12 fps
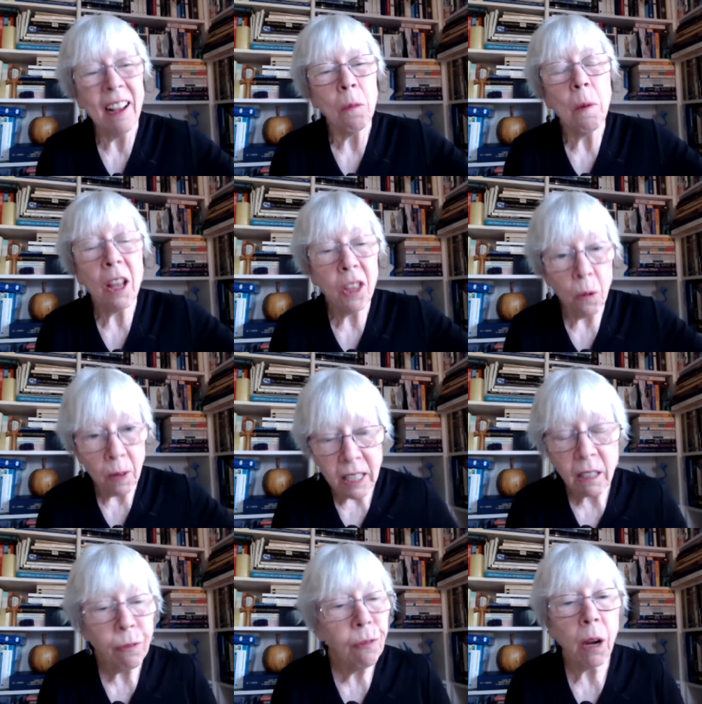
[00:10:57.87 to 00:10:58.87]
where there is
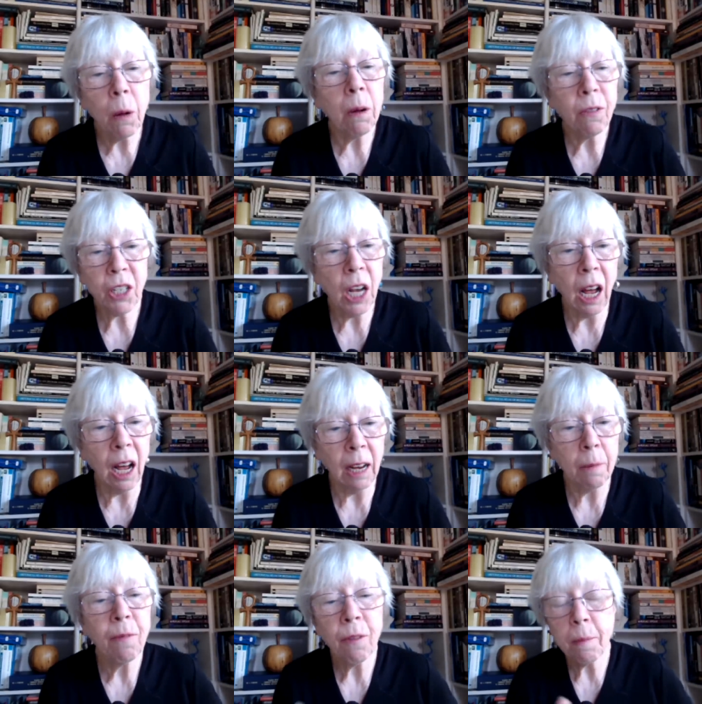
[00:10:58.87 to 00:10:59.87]
a flow of
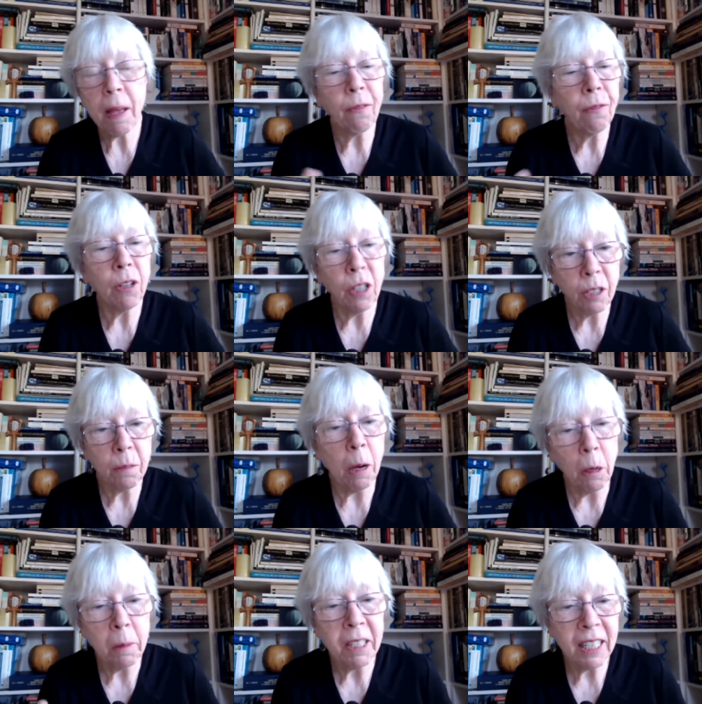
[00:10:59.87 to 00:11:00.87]
time from that first
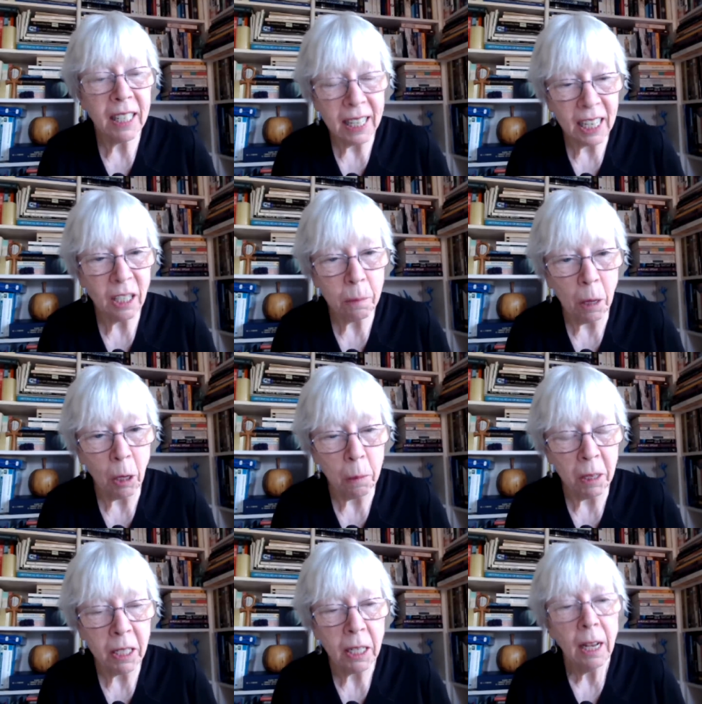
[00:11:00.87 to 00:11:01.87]
moment to this
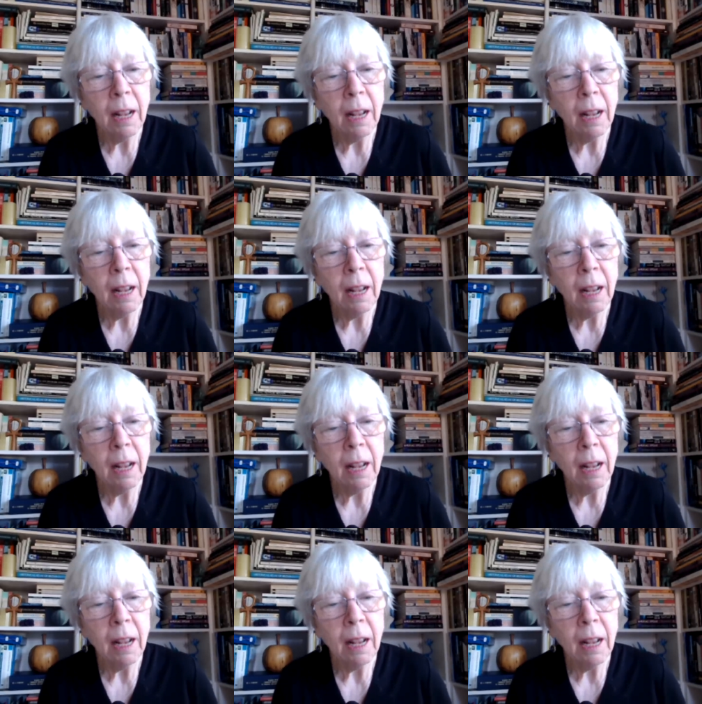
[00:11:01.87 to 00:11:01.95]
moment.